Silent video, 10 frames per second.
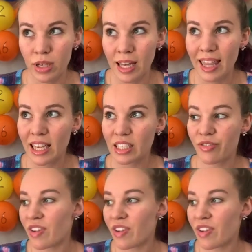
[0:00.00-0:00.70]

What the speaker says: I think it's